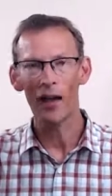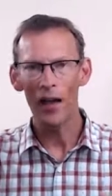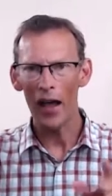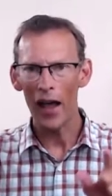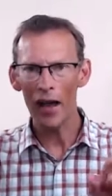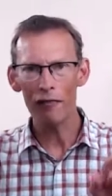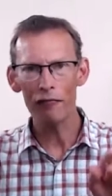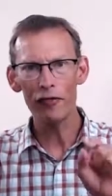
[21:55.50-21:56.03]

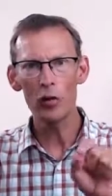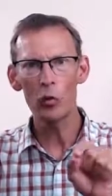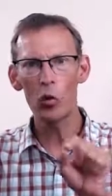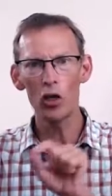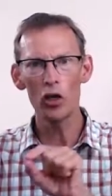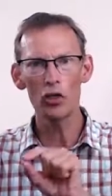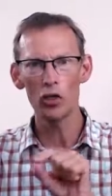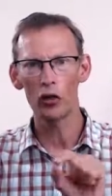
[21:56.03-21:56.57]
every
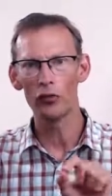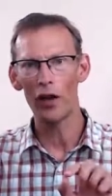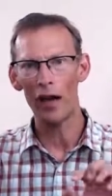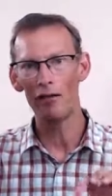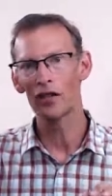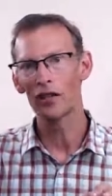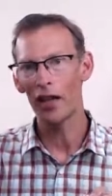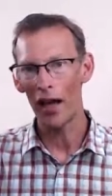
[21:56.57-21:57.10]
word on there
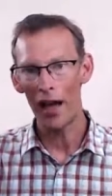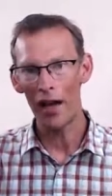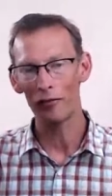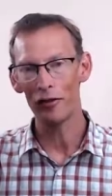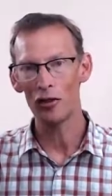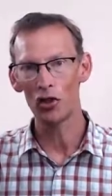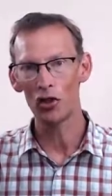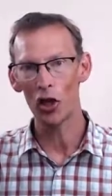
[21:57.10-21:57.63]
is
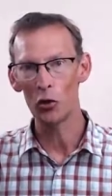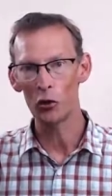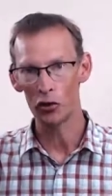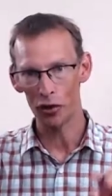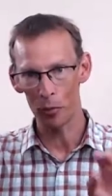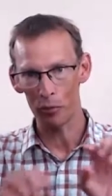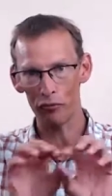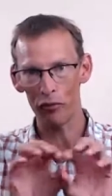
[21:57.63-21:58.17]
carefully chosen.
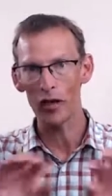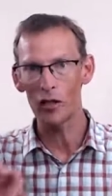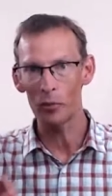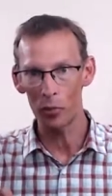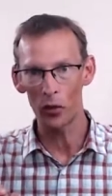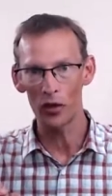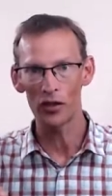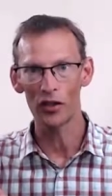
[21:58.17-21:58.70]
The price
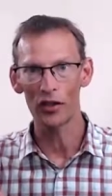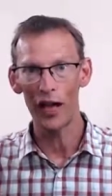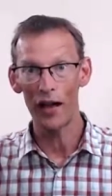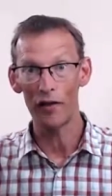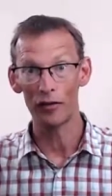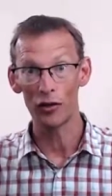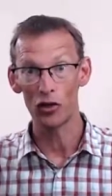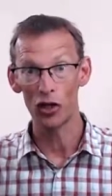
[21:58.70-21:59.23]
points are
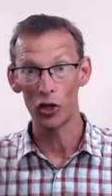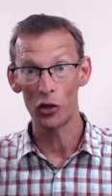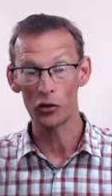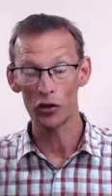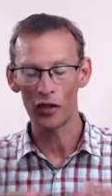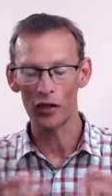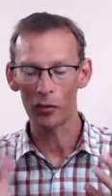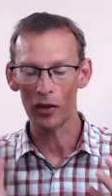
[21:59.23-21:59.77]
carefully chosen.
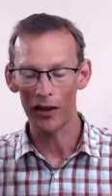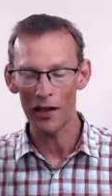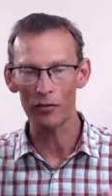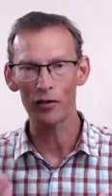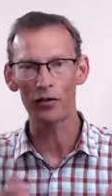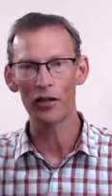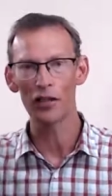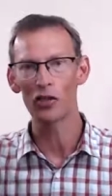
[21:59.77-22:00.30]
There's some clever
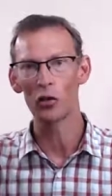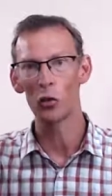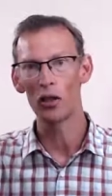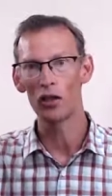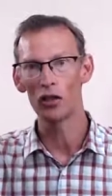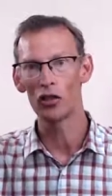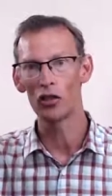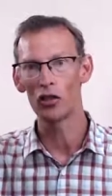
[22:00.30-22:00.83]
things that we
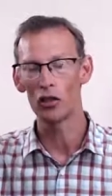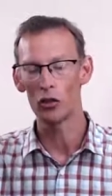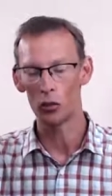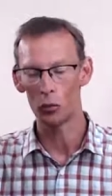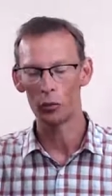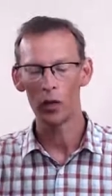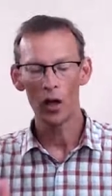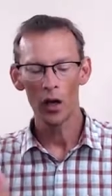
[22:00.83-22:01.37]
can
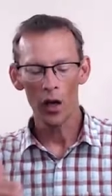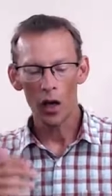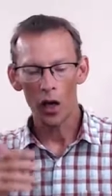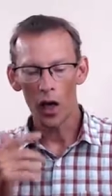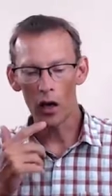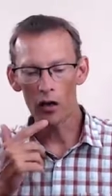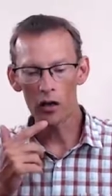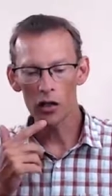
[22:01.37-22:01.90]
do.
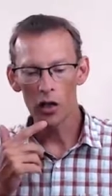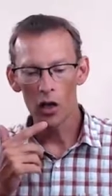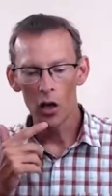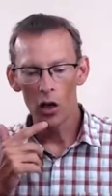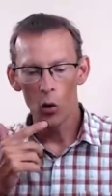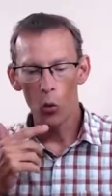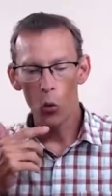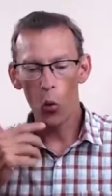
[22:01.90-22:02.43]
And
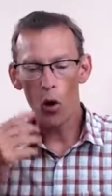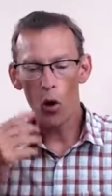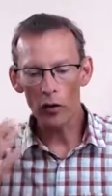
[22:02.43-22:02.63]
one of